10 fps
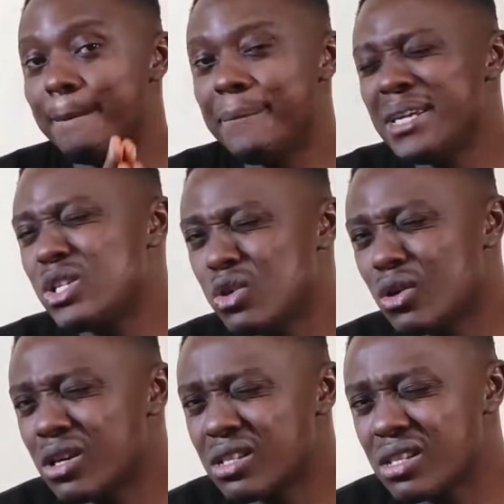be
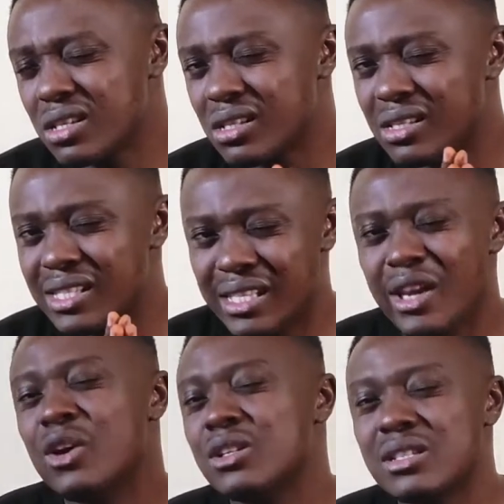sure to
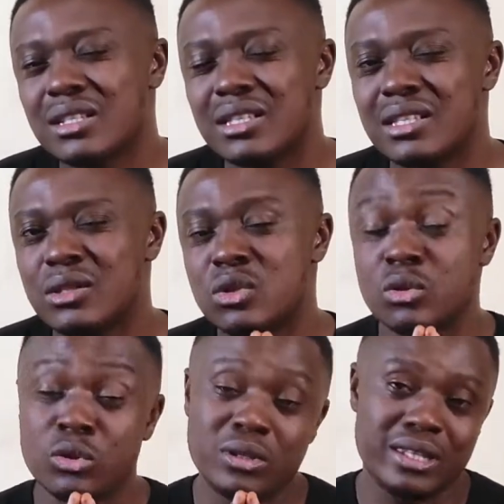stay on
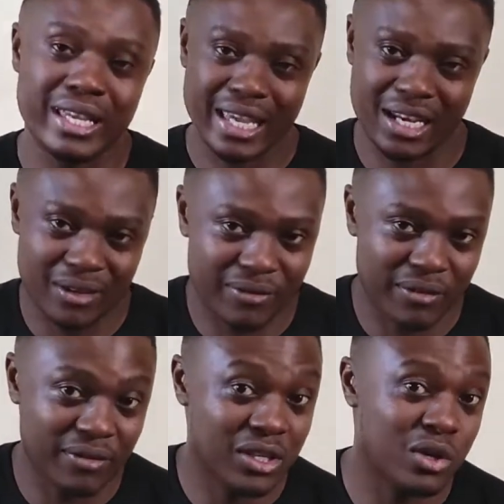to the end of the
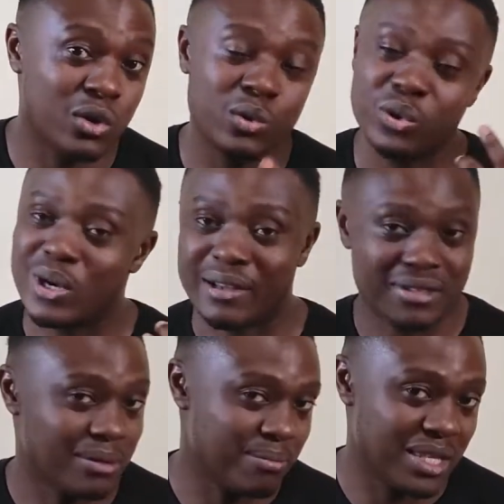video. You have
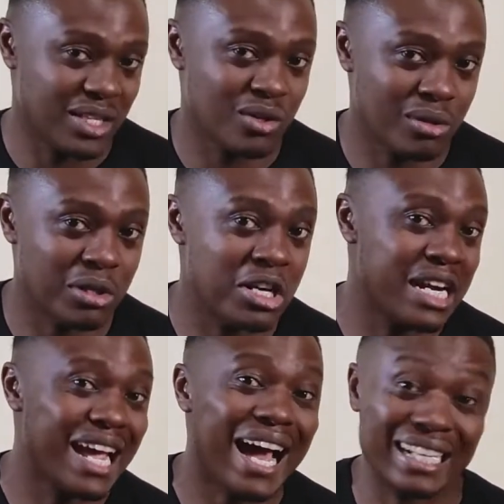something to learn
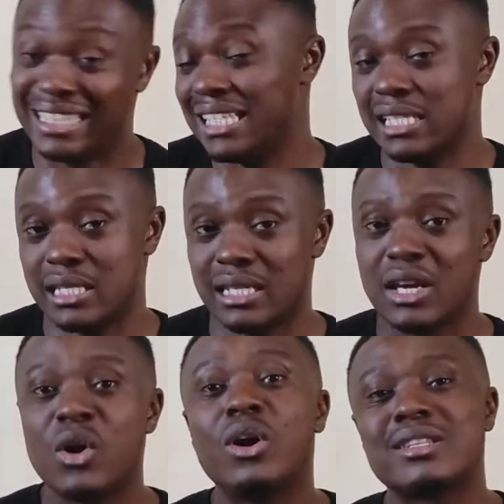at least,
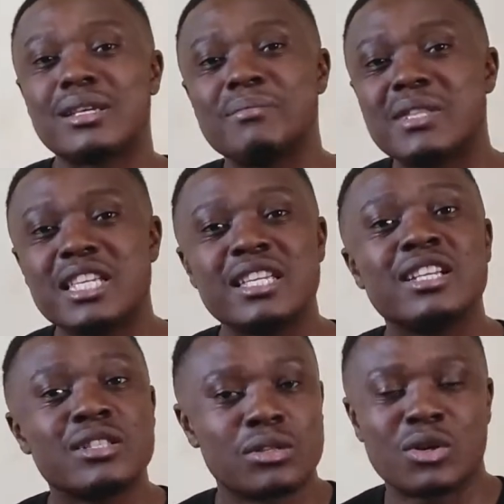or something
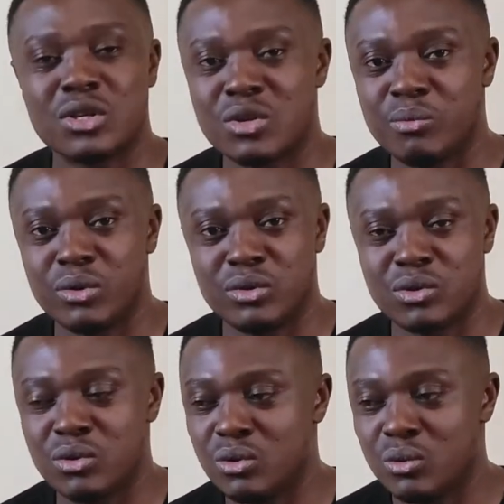to contribute
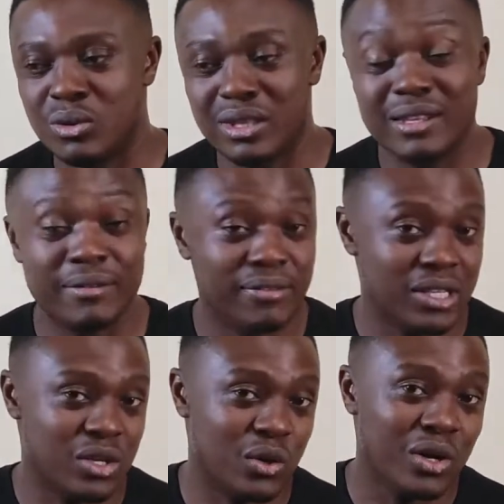to the
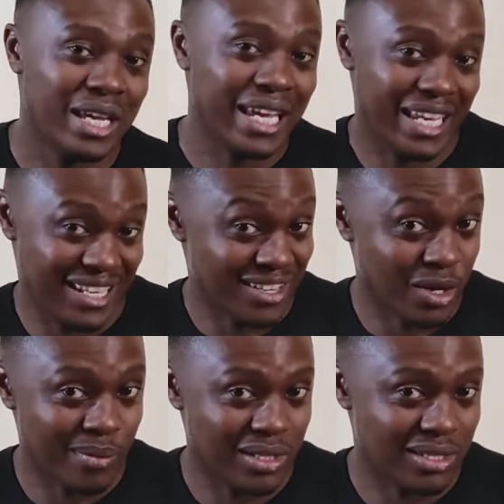video in the
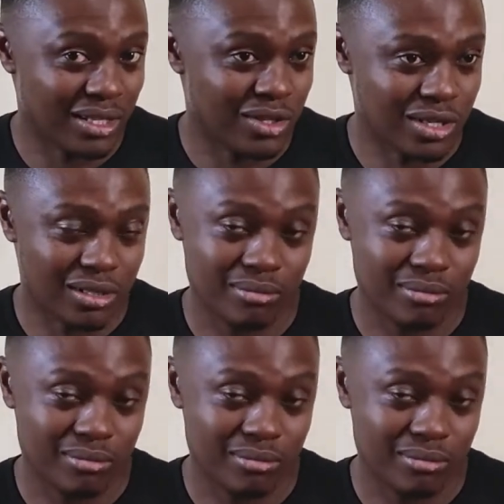comment section.